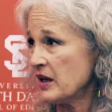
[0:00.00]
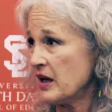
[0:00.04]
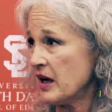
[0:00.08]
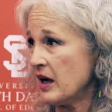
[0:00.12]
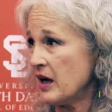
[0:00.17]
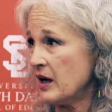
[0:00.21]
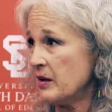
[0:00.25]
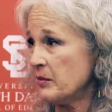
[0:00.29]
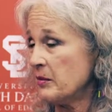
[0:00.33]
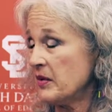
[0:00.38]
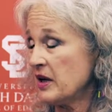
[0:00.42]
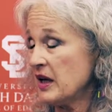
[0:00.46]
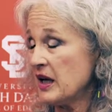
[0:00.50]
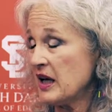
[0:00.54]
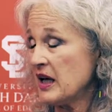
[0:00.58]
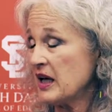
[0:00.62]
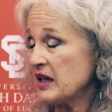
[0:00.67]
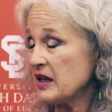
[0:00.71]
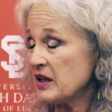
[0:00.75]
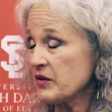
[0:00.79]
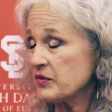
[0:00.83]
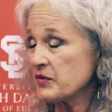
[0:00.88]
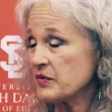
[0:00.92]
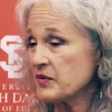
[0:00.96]
And
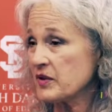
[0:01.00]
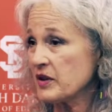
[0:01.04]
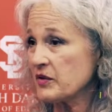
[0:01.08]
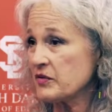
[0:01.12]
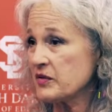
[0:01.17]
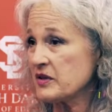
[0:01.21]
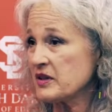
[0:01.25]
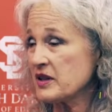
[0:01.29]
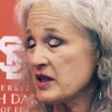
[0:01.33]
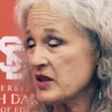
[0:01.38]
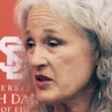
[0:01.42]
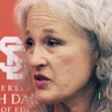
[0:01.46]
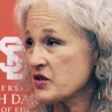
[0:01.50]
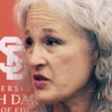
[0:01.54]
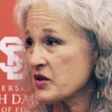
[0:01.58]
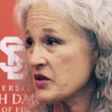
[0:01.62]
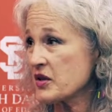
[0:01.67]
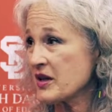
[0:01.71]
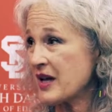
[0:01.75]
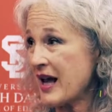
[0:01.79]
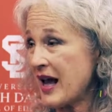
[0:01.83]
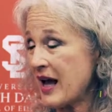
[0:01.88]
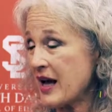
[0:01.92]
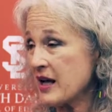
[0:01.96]
if a
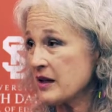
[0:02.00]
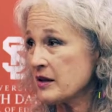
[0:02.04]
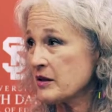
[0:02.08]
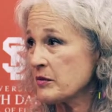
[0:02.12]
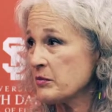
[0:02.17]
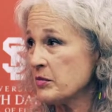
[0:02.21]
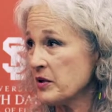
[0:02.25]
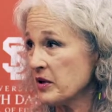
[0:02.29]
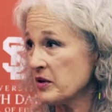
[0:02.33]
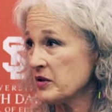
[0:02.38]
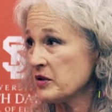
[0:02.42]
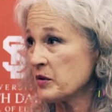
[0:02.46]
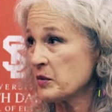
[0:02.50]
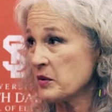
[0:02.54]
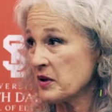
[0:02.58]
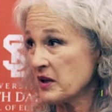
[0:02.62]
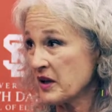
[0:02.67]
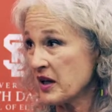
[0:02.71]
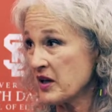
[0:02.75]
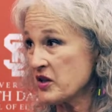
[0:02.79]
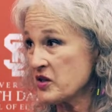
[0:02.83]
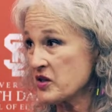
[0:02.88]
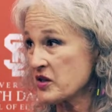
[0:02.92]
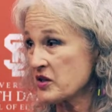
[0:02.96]
teacher can't build a
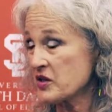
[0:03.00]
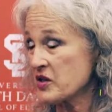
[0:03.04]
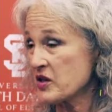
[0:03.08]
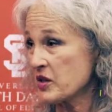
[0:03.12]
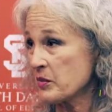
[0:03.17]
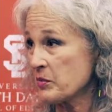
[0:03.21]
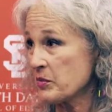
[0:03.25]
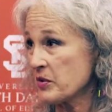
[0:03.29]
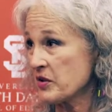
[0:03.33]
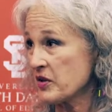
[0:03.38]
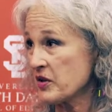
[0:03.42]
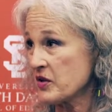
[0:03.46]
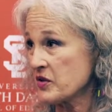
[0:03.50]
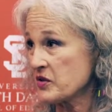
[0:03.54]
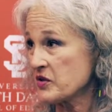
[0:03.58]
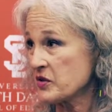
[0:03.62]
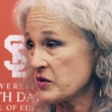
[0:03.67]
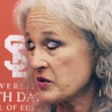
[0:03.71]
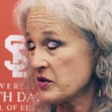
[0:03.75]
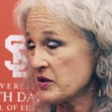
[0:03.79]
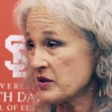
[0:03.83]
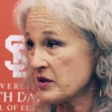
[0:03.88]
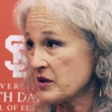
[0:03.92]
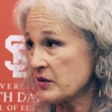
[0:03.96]
relationship with their
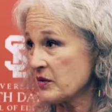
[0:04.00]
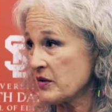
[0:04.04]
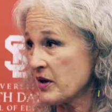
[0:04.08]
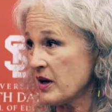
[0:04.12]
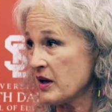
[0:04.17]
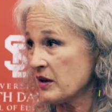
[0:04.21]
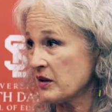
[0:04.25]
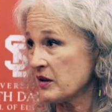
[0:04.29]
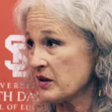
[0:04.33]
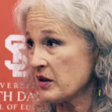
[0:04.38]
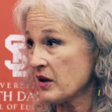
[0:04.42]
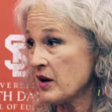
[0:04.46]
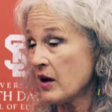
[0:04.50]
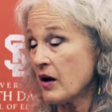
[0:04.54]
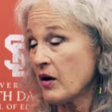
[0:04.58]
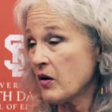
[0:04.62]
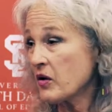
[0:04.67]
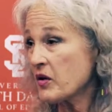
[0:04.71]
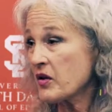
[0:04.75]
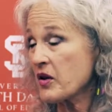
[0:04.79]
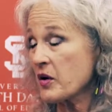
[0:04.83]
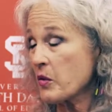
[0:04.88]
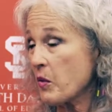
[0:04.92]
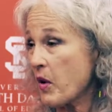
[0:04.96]
students of color,
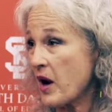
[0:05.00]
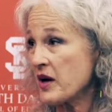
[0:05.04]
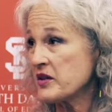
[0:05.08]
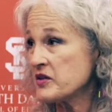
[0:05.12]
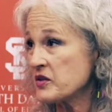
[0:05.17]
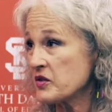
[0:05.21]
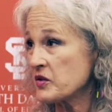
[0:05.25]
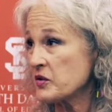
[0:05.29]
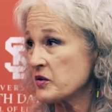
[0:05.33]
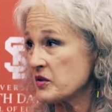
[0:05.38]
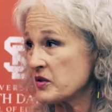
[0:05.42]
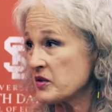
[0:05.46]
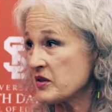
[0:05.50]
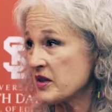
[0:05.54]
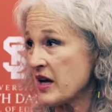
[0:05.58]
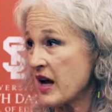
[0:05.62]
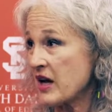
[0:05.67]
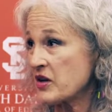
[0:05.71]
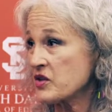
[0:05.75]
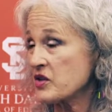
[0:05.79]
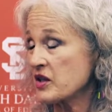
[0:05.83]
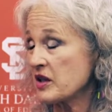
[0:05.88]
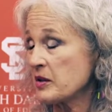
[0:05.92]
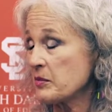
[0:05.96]
or their white students
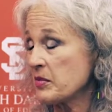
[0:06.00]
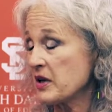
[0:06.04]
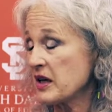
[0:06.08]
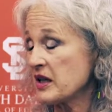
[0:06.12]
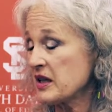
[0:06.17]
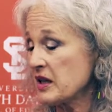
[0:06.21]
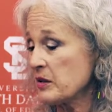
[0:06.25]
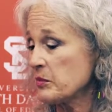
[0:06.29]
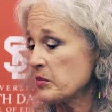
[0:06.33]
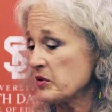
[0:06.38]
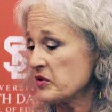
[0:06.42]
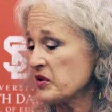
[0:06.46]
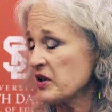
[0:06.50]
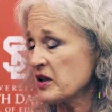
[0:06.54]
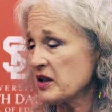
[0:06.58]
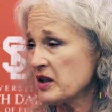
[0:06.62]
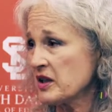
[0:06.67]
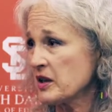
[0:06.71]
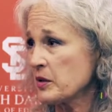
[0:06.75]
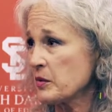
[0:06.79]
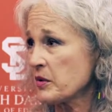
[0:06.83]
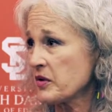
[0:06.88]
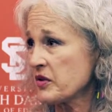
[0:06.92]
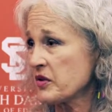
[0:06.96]
actually, but I think
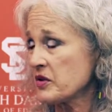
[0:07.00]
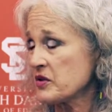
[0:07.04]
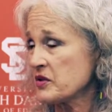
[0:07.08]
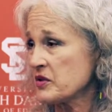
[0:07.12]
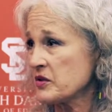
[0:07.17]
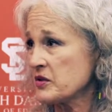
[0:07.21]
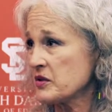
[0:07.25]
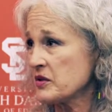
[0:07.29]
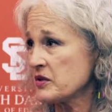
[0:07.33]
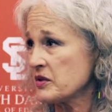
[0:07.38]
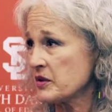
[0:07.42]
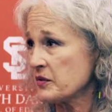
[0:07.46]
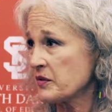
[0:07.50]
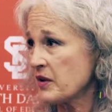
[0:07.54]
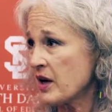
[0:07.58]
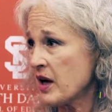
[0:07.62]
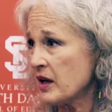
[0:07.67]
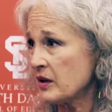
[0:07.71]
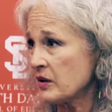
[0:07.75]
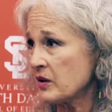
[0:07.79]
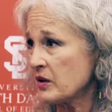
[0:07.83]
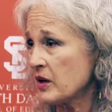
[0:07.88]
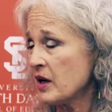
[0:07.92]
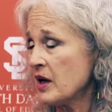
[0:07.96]
particularly with their students of
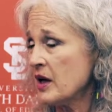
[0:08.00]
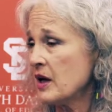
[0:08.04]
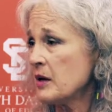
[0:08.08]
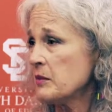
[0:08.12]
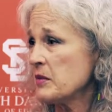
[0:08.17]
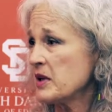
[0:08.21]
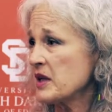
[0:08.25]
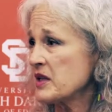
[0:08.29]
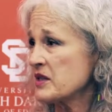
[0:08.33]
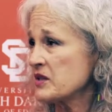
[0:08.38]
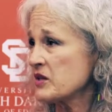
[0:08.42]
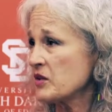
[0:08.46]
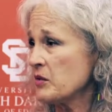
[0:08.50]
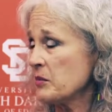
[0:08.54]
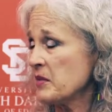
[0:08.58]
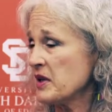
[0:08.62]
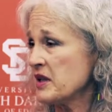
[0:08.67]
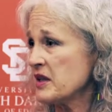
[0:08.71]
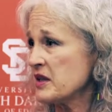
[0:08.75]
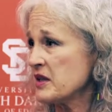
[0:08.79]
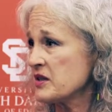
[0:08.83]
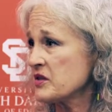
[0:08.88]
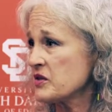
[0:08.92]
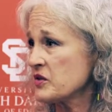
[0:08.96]
color, because so
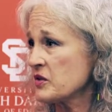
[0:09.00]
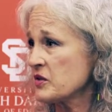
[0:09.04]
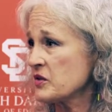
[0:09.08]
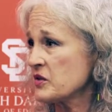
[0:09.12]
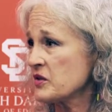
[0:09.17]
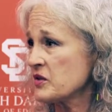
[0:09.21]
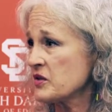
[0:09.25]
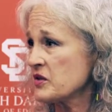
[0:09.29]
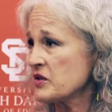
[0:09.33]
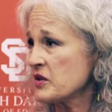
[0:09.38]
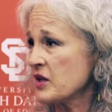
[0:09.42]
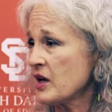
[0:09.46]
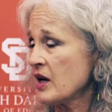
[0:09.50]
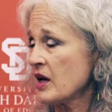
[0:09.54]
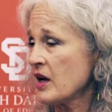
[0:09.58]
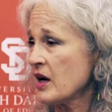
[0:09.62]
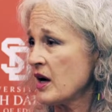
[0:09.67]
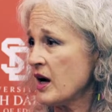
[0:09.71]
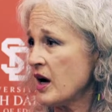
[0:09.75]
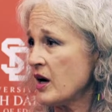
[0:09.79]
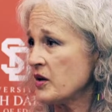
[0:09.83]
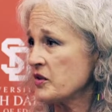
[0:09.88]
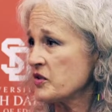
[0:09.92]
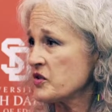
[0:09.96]
many students
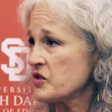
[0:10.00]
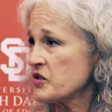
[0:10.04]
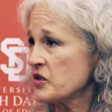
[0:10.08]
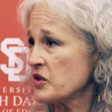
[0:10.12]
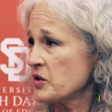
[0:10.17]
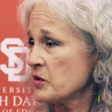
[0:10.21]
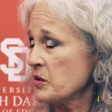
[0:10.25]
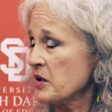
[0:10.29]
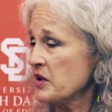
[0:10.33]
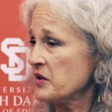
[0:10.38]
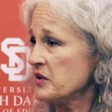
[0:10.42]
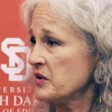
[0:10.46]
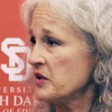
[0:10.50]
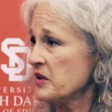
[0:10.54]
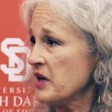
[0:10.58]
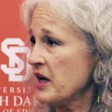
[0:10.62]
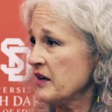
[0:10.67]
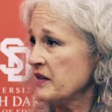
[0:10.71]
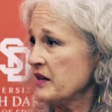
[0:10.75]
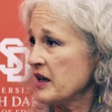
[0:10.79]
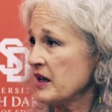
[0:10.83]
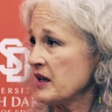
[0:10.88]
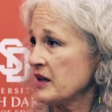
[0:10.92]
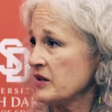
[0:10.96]
aren't sure whether or
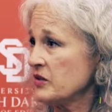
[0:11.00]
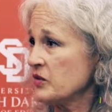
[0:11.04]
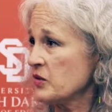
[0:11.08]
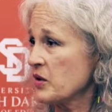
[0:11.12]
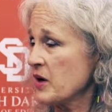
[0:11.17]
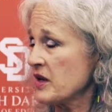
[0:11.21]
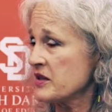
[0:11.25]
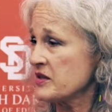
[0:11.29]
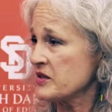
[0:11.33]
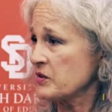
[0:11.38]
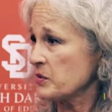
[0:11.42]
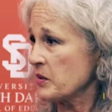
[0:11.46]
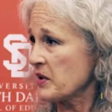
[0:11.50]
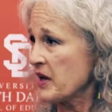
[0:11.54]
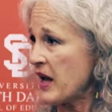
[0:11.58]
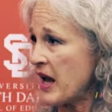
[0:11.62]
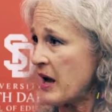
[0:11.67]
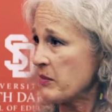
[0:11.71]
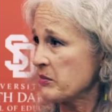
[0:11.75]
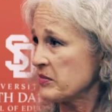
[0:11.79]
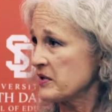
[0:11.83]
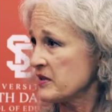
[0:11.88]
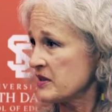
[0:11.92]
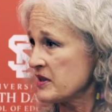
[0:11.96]
not they can trust what
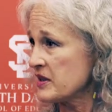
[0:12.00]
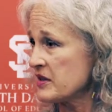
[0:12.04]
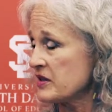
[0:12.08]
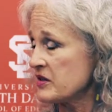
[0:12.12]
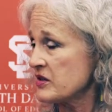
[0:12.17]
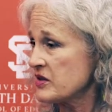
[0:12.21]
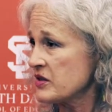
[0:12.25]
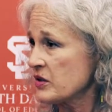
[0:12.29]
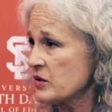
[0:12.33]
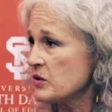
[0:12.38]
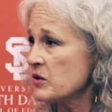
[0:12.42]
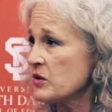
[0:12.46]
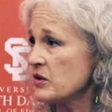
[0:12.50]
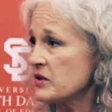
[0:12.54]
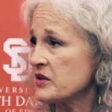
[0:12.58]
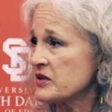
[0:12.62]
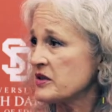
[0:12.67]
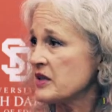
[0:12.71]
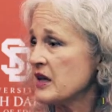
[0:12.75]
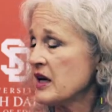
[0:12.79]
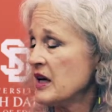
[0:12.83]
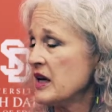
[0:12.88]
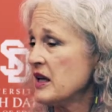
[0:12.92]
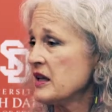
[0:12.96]
happens in
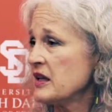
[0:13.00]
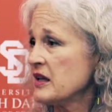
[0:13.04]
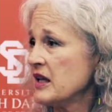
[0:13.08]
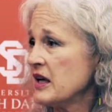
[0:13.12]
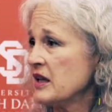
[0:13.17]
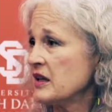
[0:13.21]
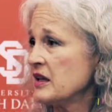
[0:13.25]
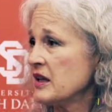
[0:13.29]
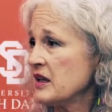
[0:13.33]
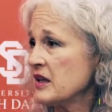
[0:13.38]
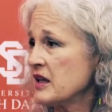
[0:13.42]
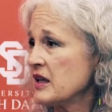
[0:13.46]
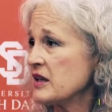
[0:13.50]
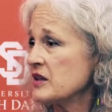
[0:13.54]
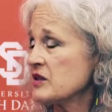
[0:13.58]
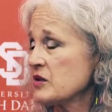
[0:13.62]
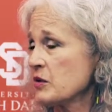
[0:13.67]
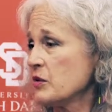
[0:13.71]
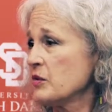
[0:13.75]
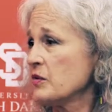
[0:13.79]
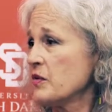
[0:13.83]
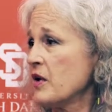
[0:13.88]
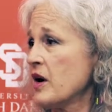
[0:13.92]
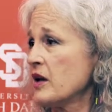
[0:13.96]
schools, then
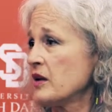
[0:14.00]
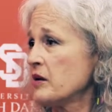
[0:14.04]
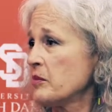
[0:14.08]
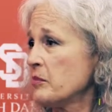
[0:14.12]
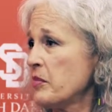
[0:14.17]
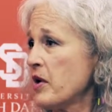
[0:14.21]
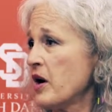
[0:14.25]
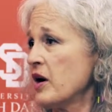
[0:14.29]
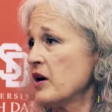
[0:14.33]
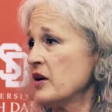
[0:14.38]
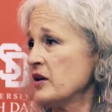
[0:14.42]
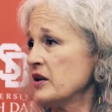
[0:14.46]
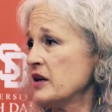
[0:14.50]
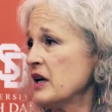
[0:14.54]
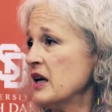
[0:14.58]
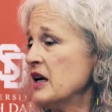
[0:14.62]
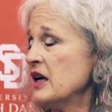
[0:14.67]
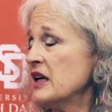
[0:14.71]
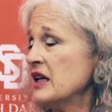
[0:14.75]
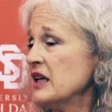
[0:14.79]
things will fall apart.